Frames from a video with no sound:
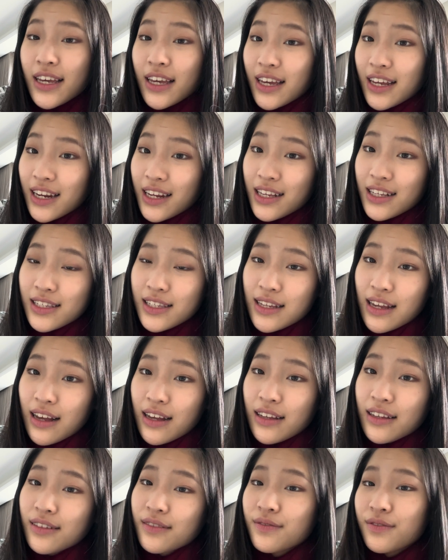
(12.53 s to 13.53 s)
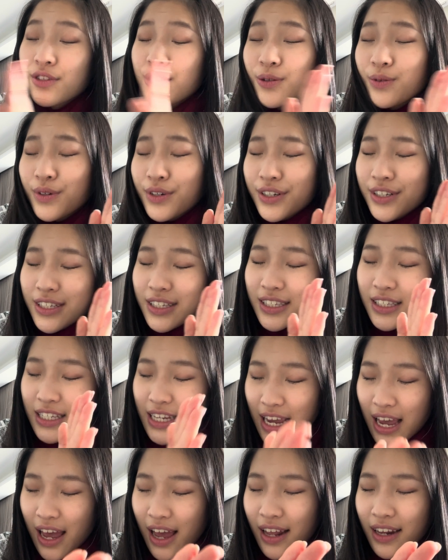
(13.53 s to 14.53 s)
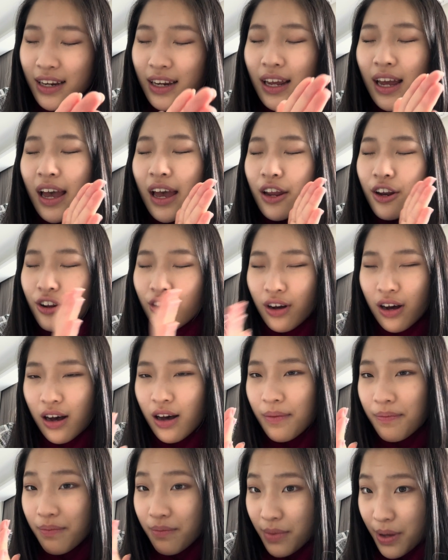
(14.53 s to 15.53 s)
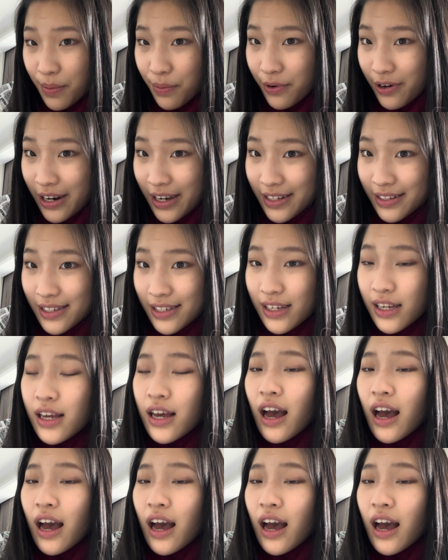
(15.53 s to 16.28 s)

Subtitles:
It is to understand and not memorize.